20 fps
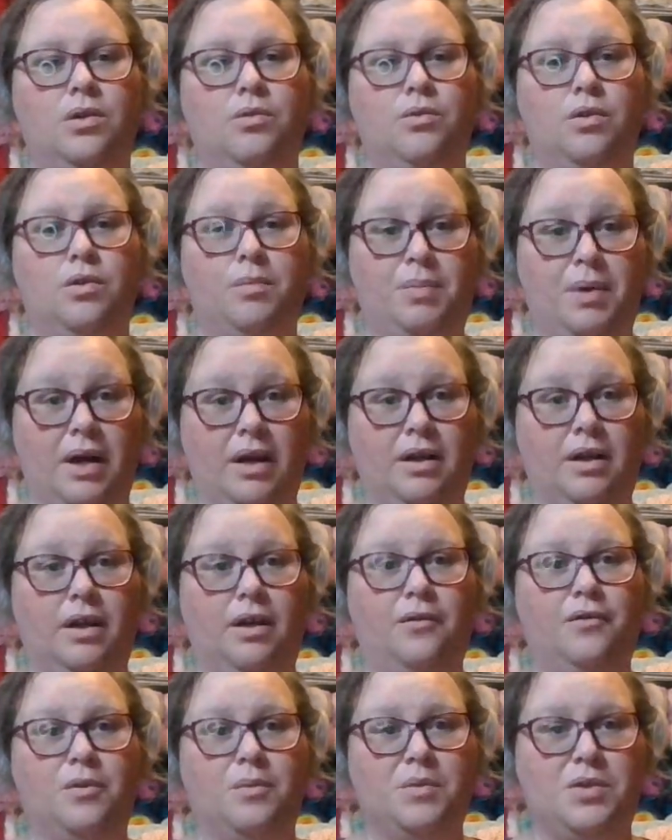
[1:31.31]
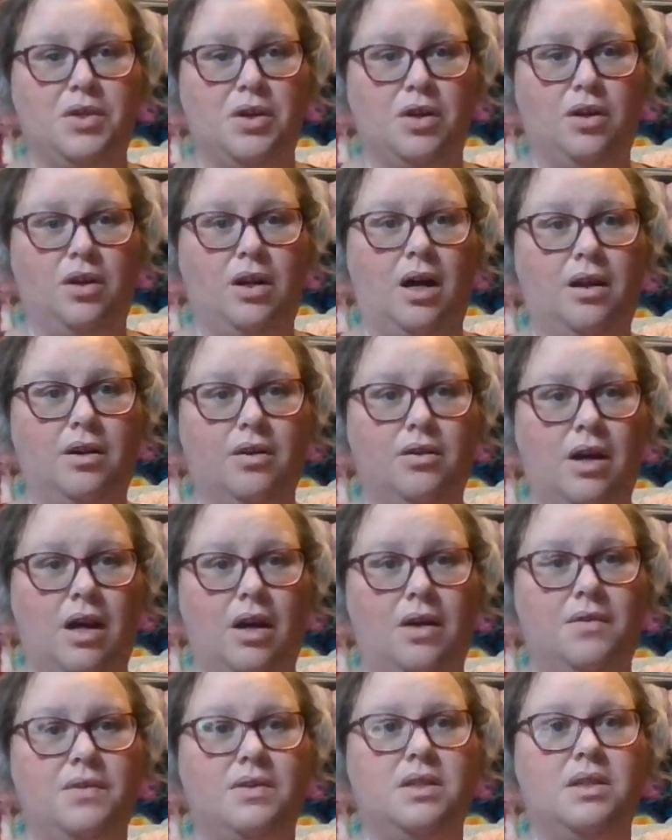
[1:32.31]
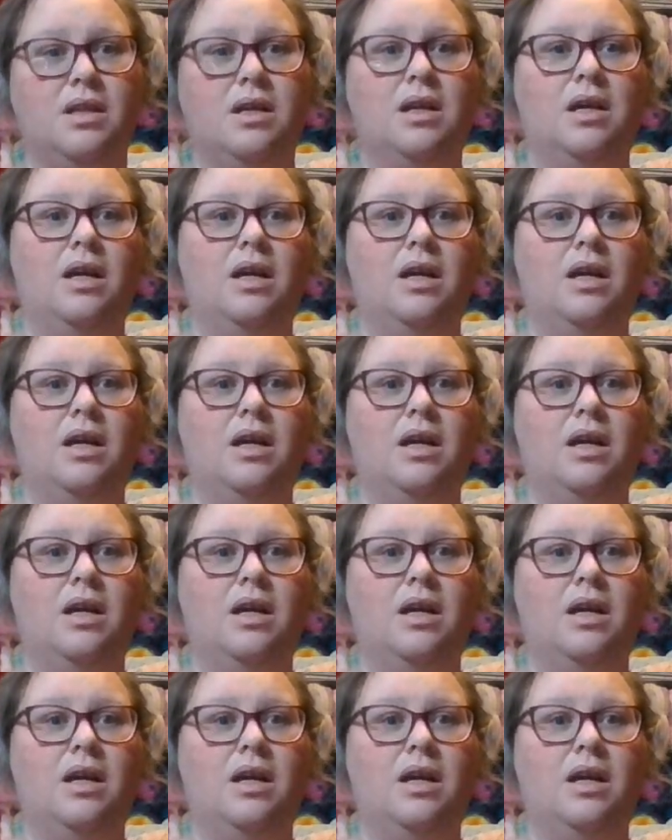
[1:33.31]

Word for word: Rebecca from Suricata Crafts,